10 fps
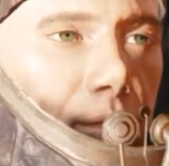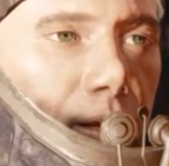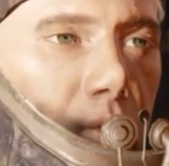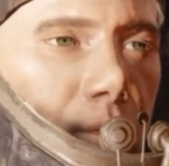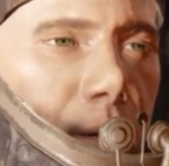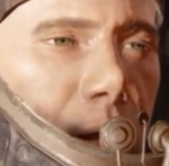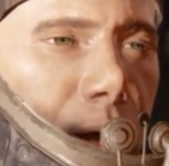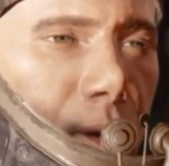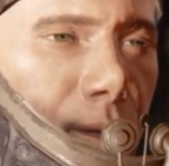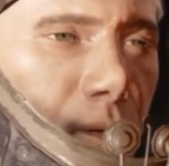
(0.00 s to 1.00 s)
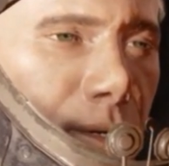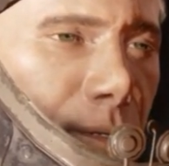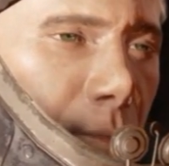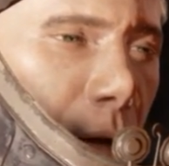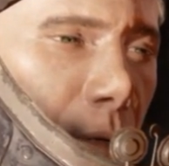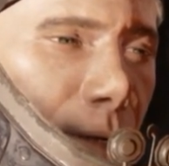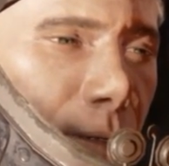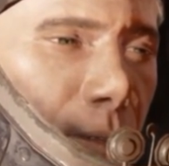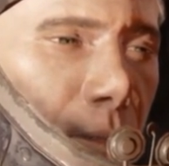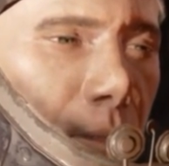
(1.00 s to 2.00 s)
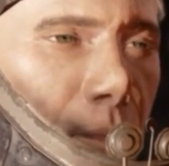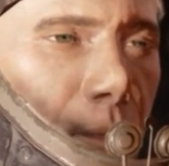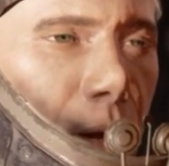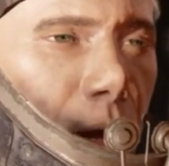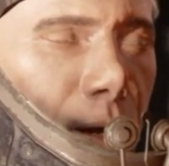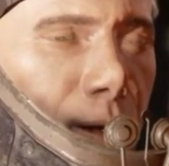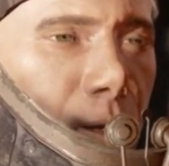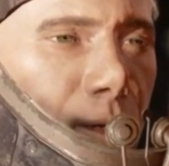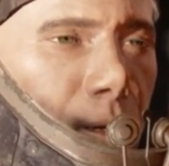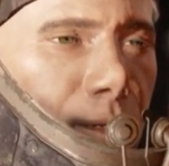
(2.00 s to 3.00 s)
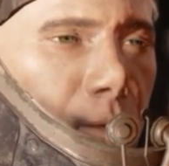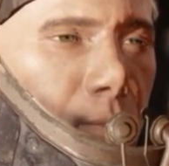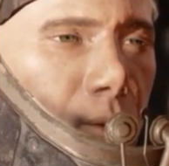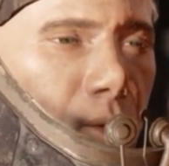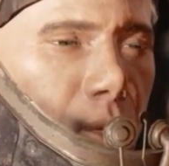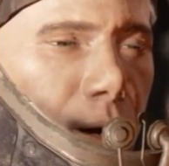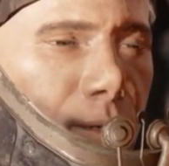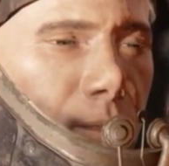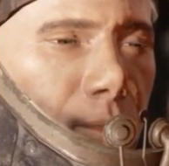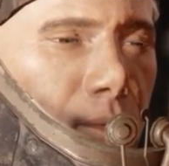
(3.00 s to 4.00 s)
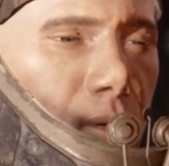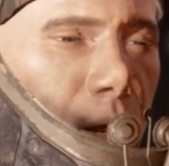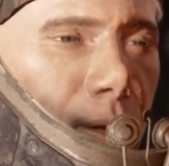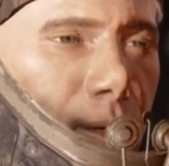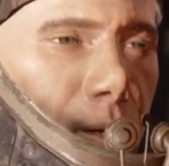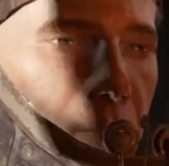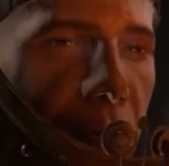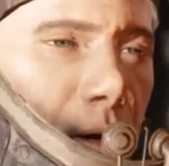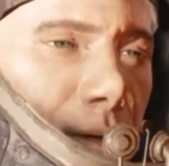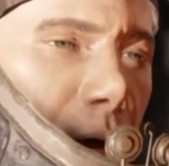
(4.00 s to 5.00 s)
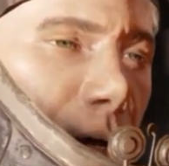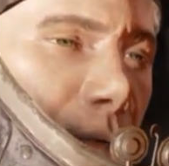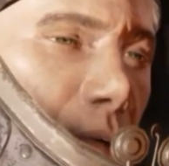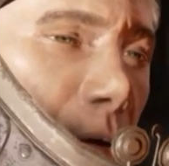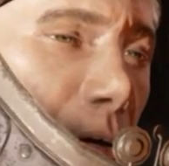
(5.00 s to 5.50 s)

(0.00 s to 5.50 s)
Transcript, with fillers: Can you take a look at these schematics? The scientist named Virgil said they could get me inside the